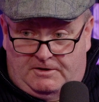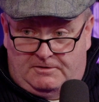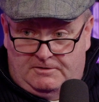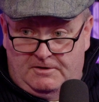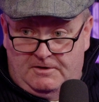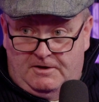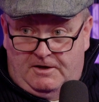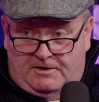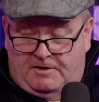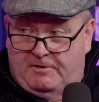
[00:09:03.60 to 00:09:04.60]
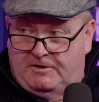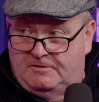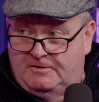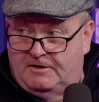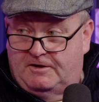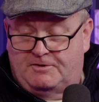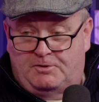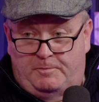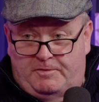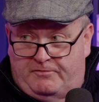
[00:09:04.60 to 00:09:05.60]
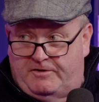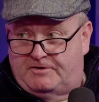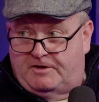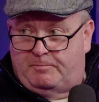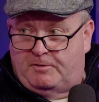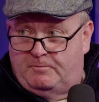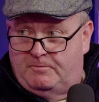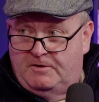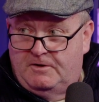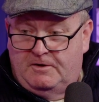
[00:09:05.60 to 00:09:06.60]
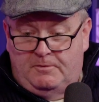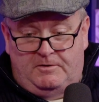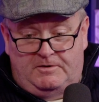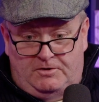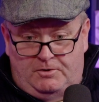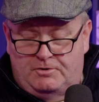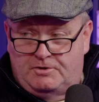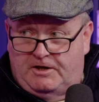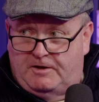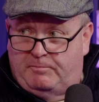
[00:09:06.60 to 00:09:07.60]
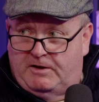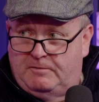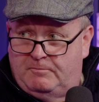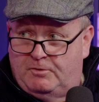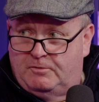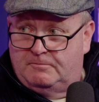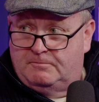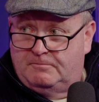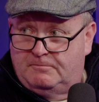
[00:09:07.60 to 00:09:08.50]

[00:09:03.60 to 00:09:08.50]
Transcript: night I came in and I saw Professor Plum with his huge lead piping out.